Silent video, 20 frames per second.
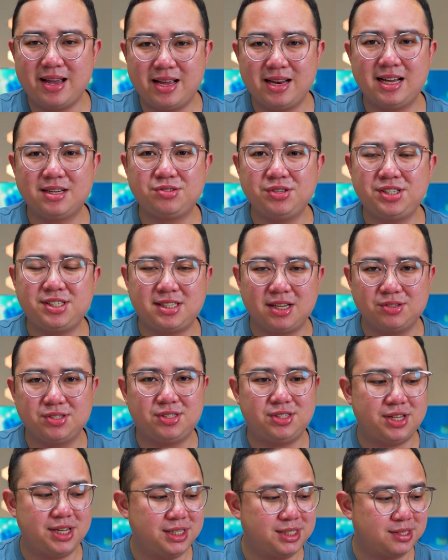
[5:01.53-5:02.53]
it actually sounds
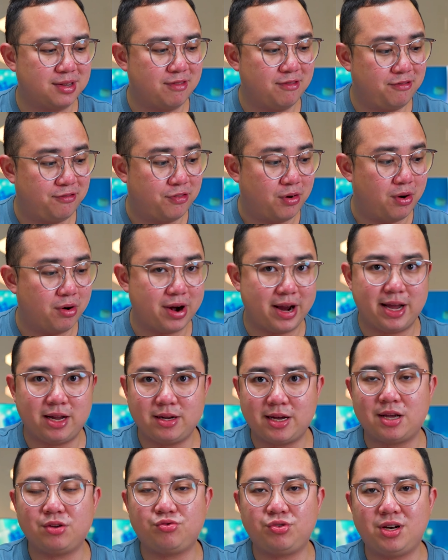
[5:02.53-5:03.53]
decent for an
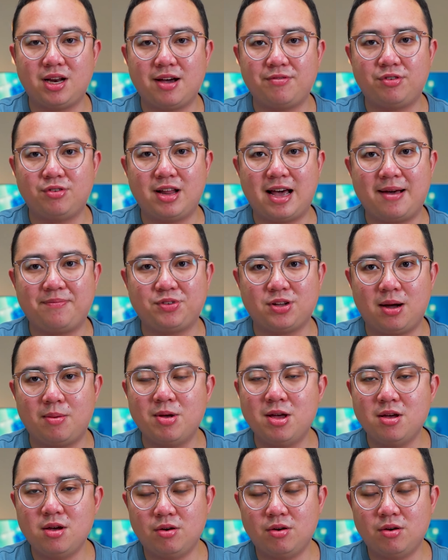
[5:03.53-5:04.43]
entry-level laptop,